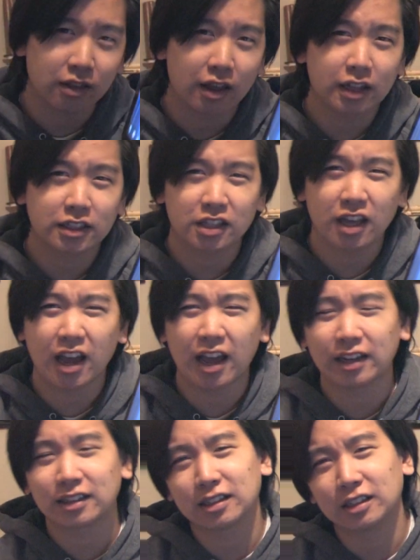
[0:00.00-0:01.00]
That's
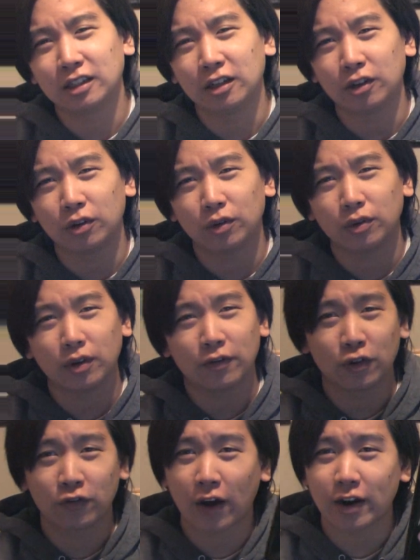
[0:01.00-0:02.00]
that. You know, if
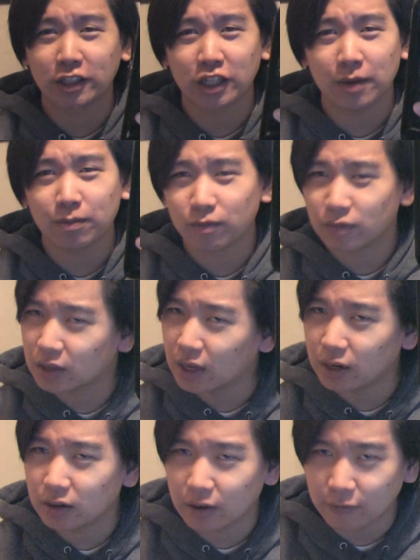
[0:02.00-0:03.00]
you find it cheap, get it.